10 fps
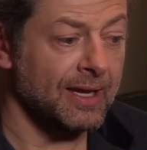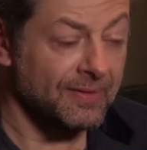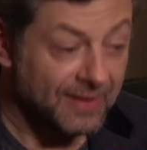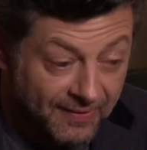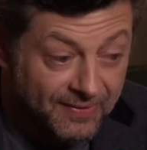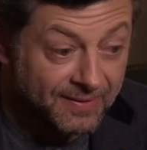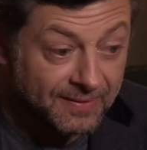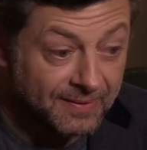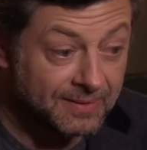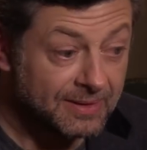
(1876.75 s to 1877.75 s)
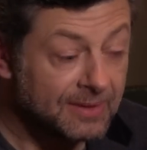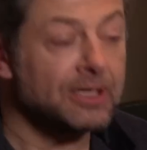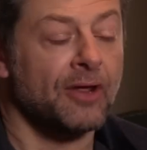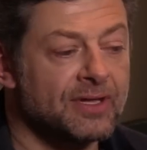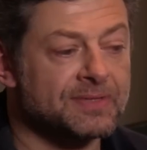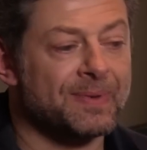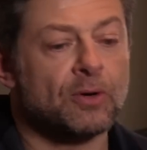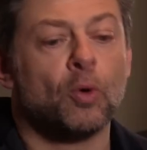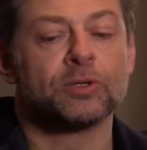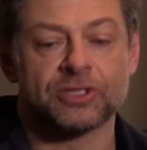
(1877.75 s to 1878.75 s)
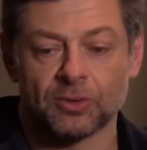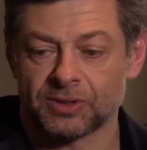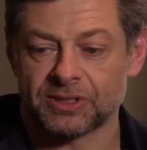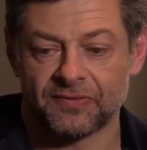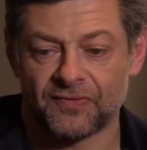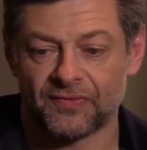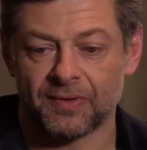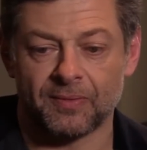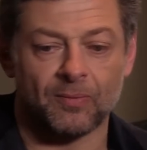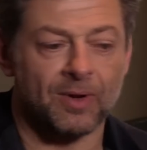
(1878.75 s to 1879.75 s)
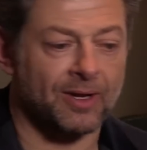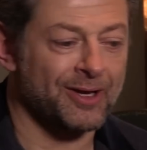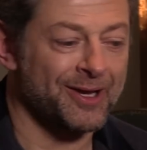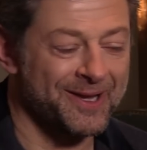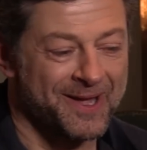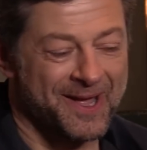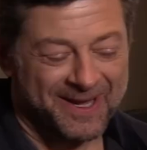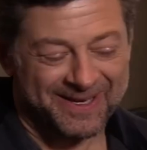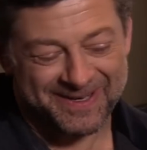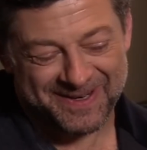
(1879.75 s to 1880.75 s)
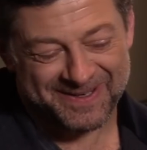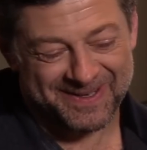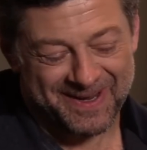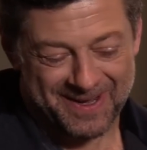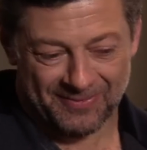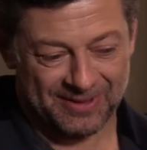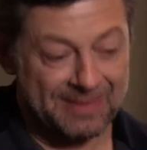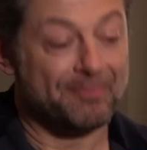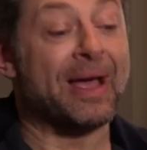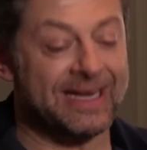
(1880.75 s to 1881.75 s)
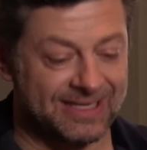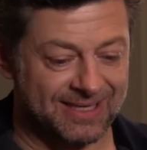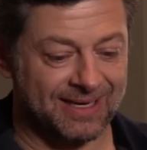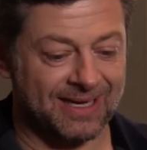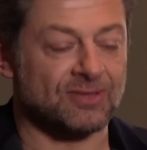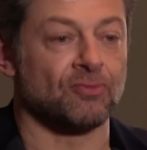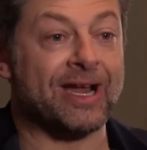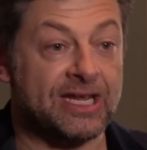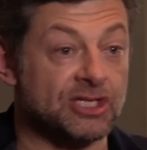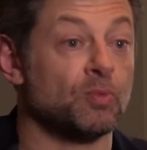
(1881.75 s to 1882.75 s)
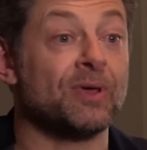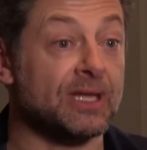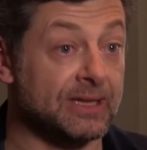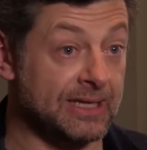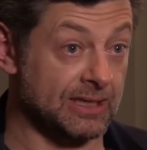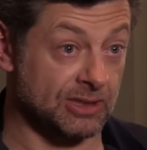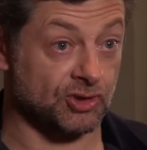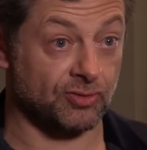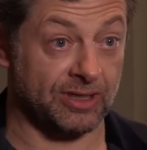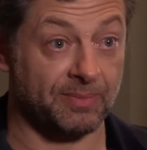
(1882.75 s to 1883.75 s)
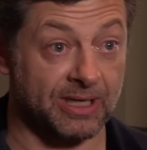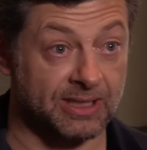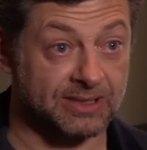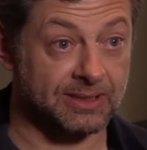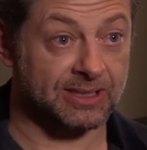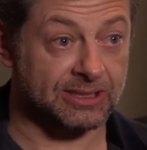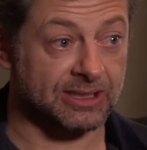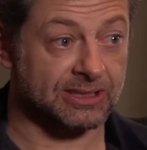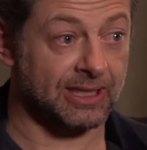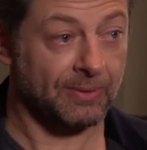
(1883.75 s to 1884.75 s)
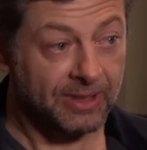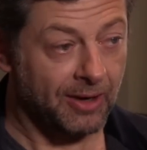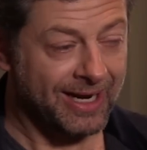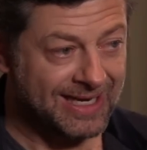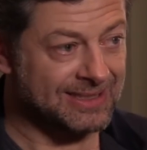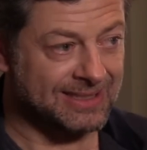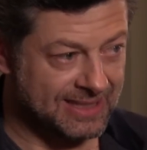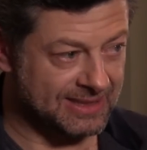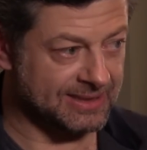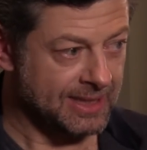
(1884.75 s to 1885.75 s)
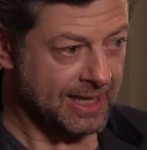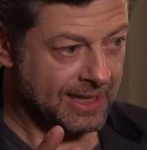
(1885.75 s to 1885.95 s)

that you know, there's been all sorts of uh, work. The debate has raged within the industry mm-hmm. because it's just like, you know, is this